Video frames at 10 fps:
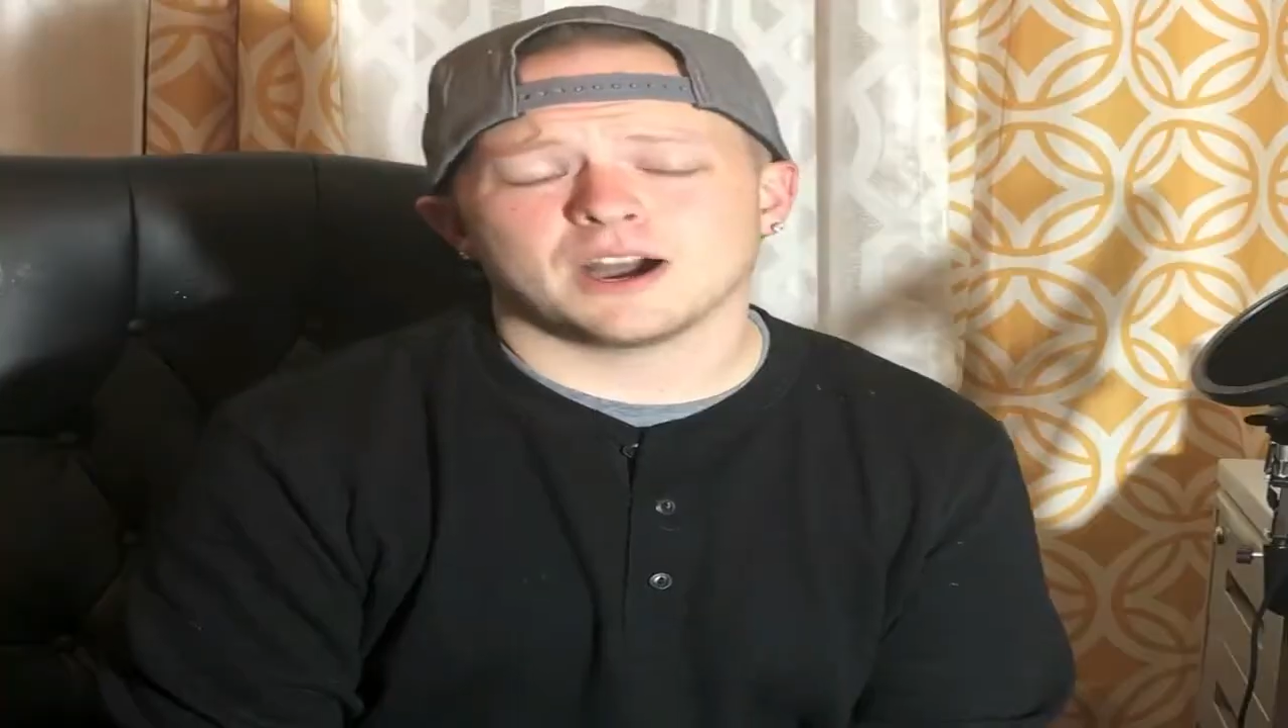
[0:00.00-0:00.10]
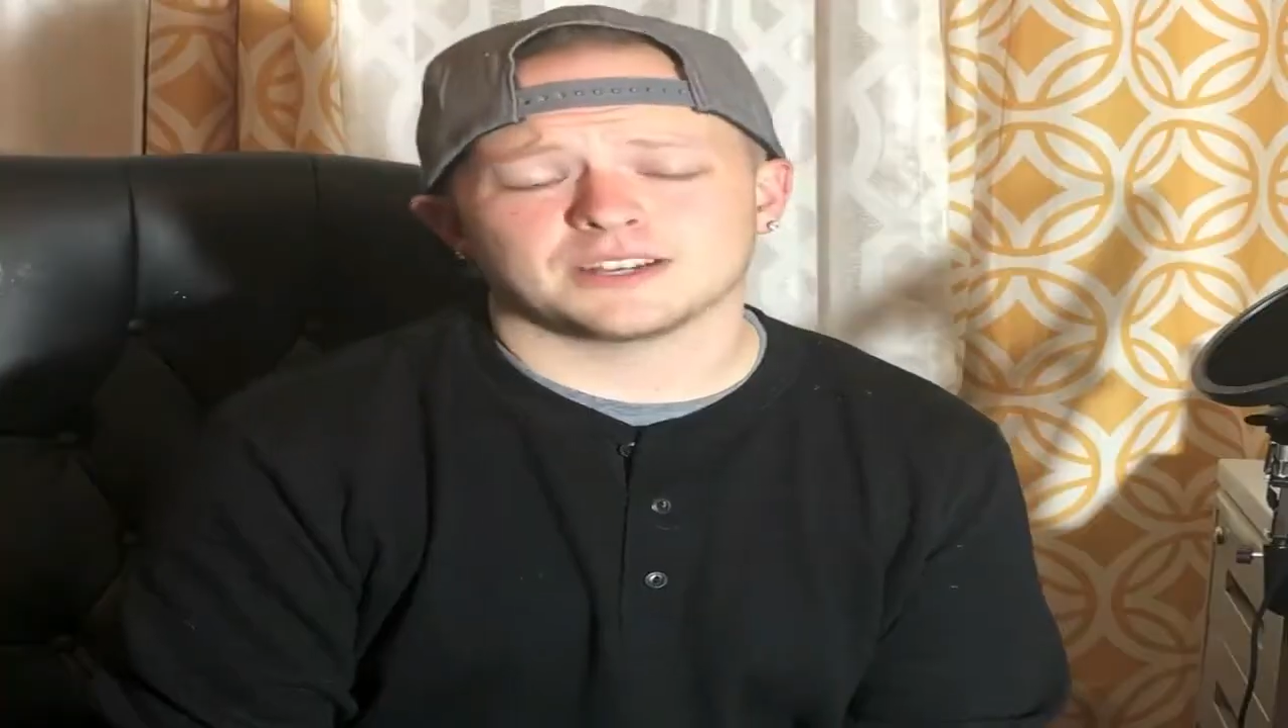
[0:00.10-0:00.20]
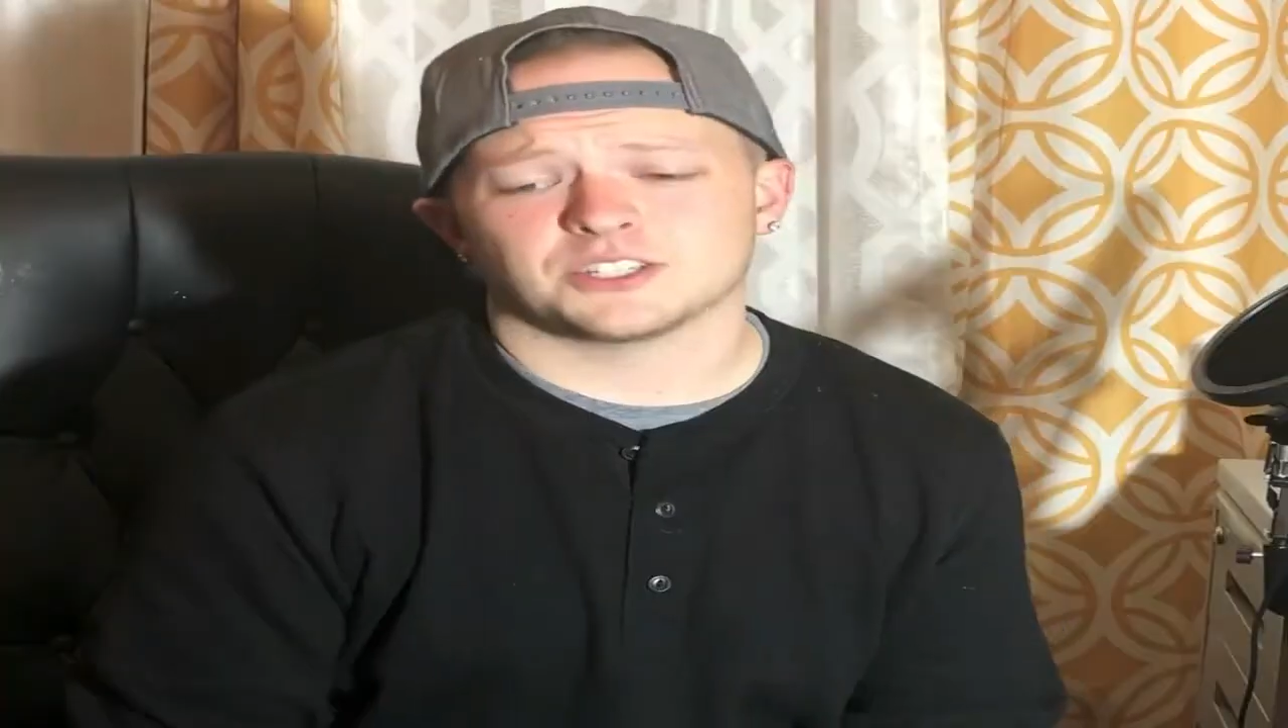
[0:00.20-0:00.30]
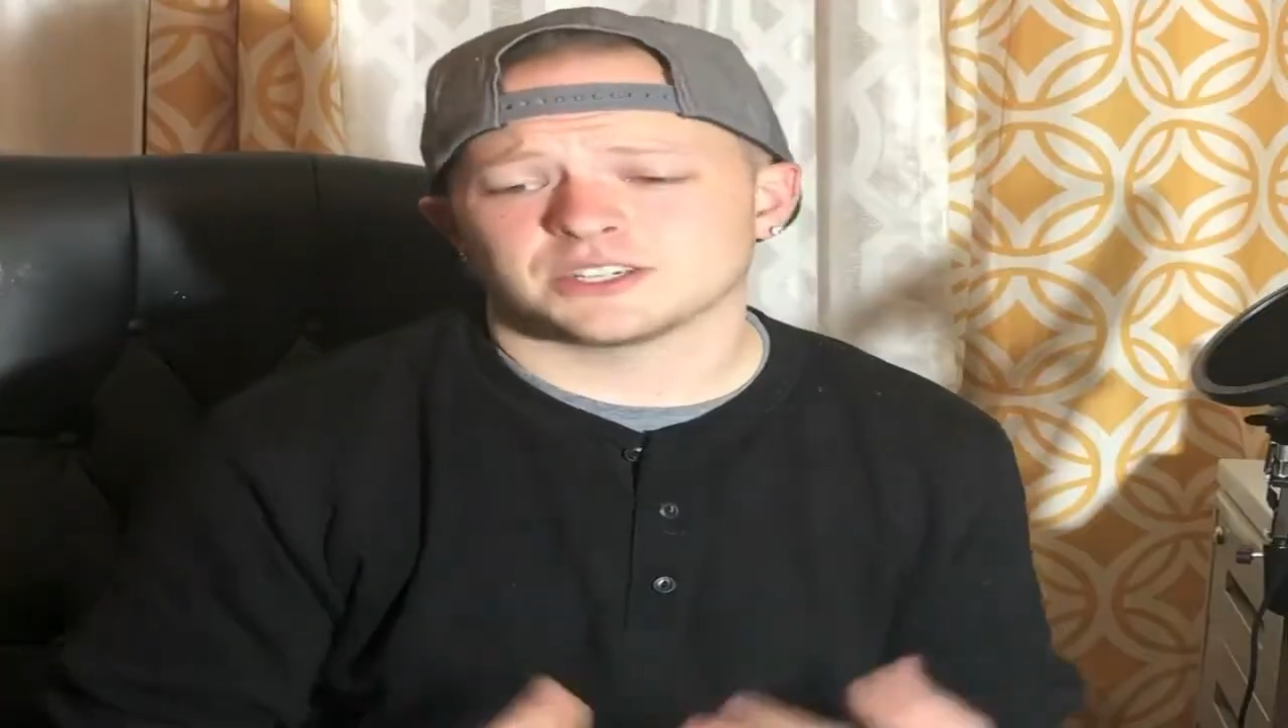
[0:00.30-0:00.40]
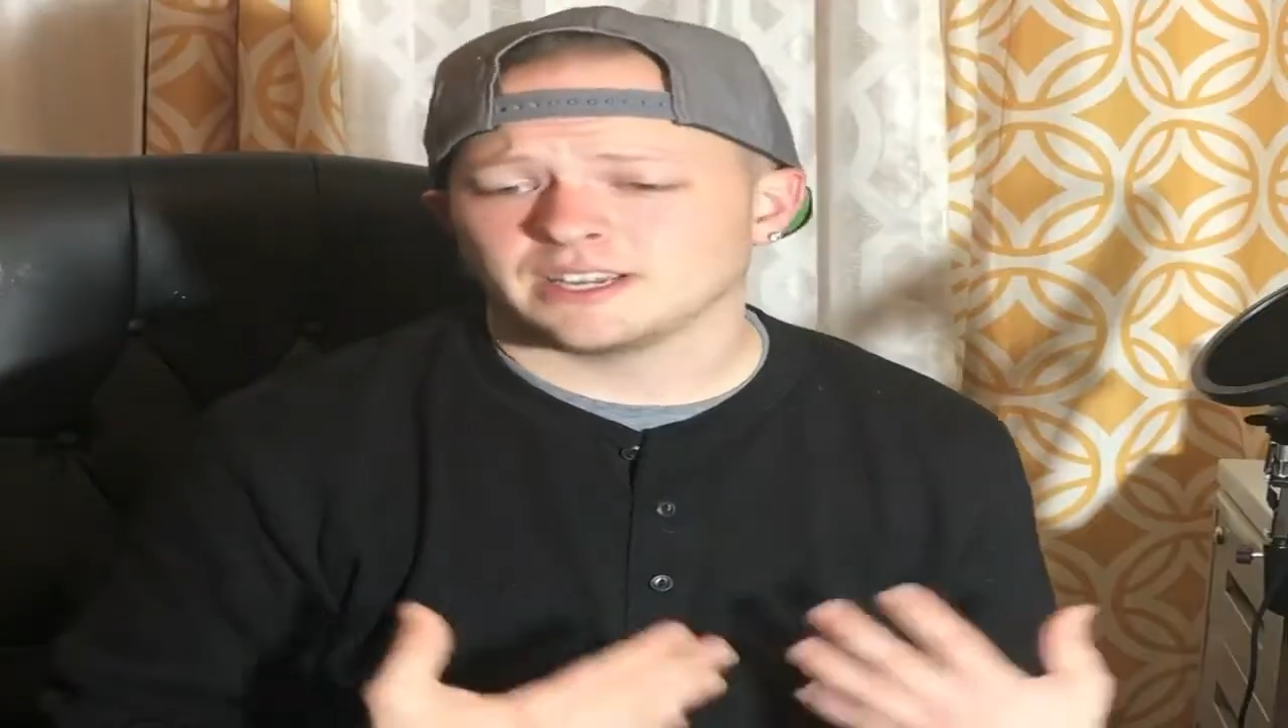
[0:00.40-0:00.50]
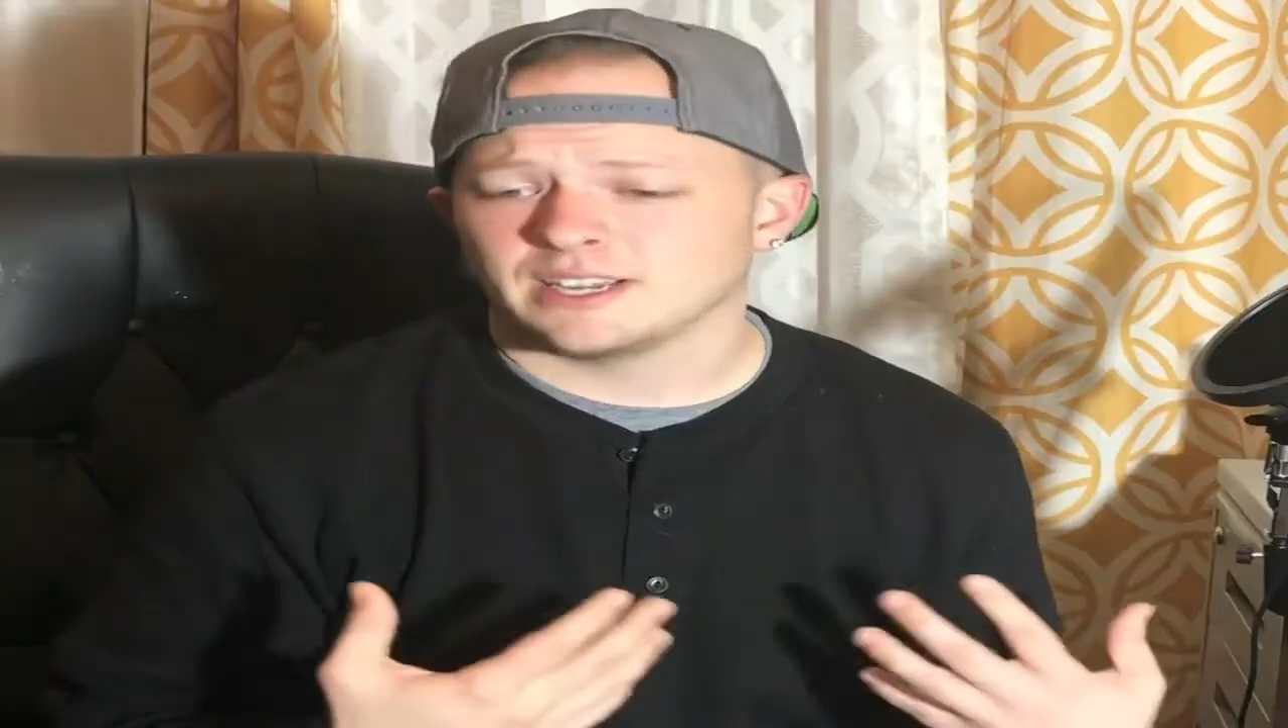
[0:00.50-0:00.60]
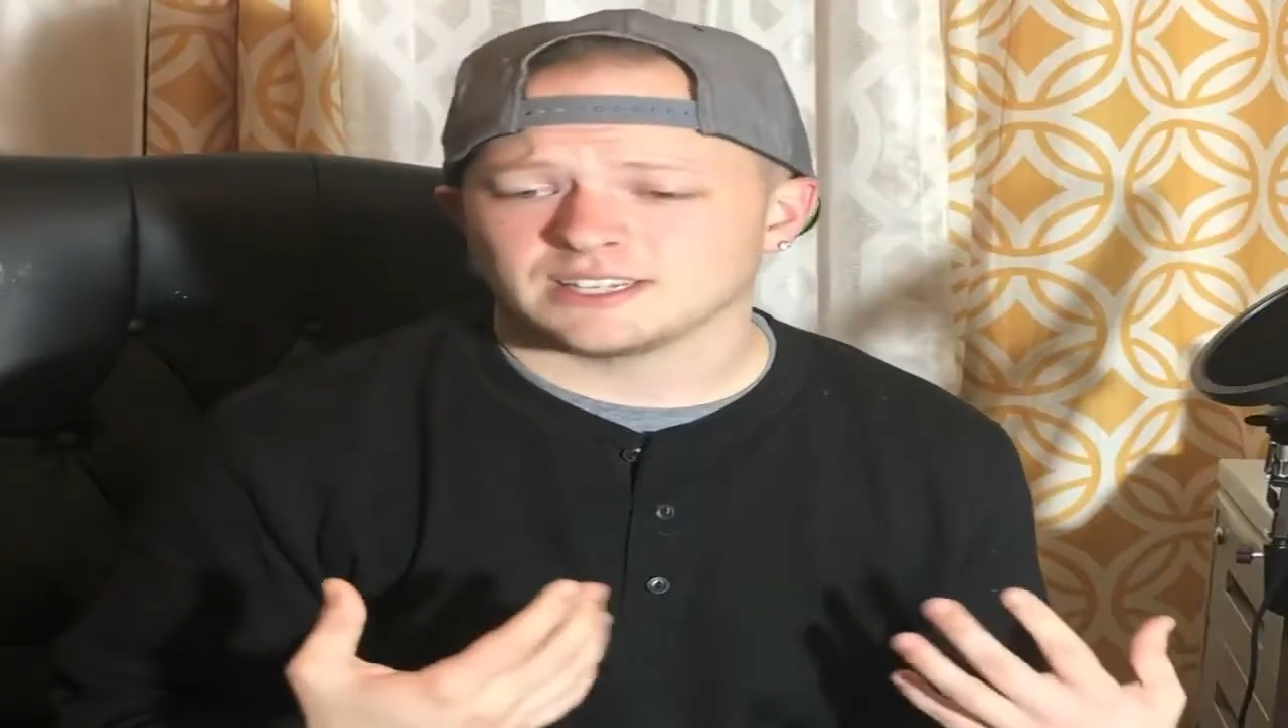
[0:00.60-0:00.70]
to watch